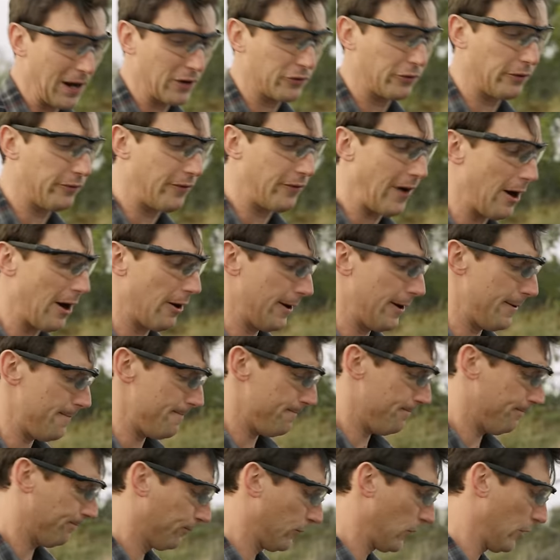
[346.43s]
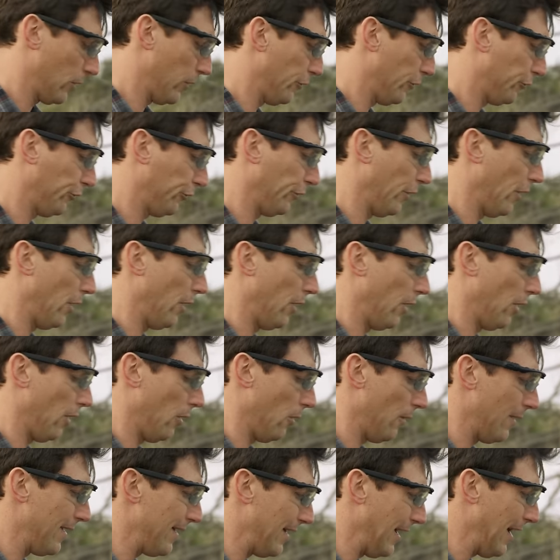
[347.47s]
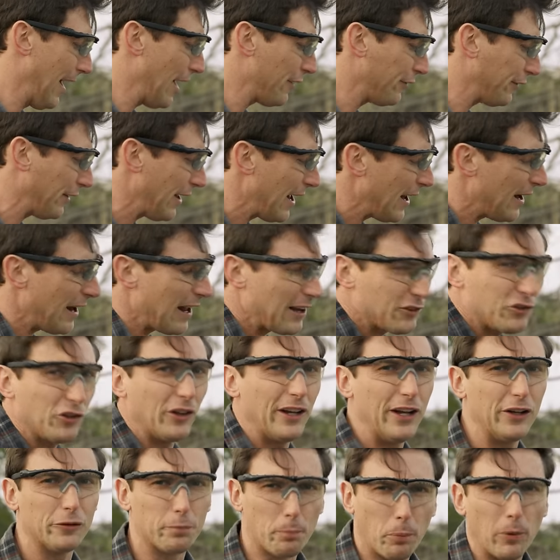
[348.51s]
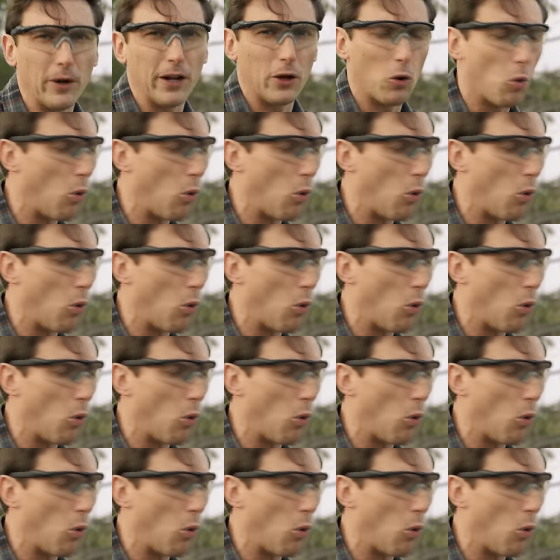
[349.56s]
actually fire it? So it has, it actually is pretty